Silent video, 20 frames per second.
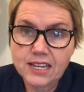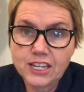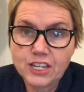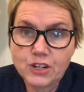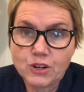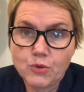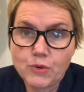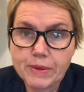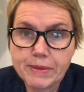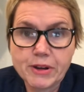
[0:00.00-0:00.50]

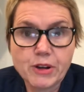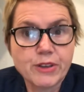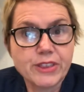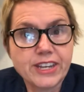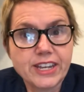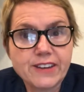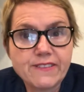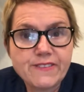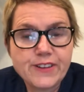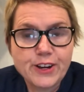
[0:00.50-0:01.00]
women are the
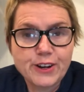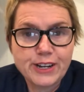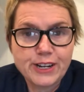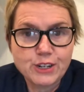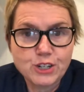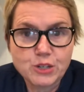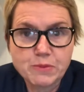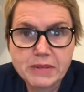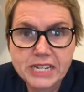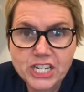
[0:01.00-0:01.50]
inferior
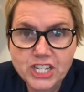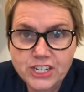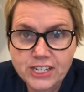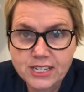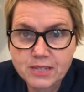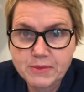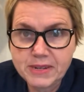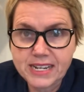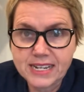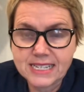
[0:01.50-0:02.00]

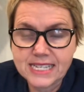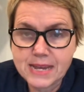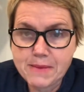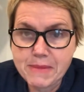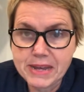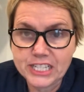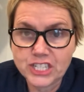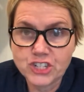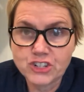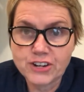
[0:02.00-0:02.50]
species because they
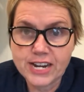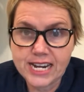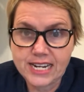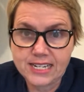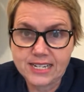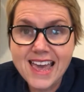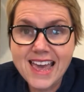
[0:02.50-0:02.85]
menstruate.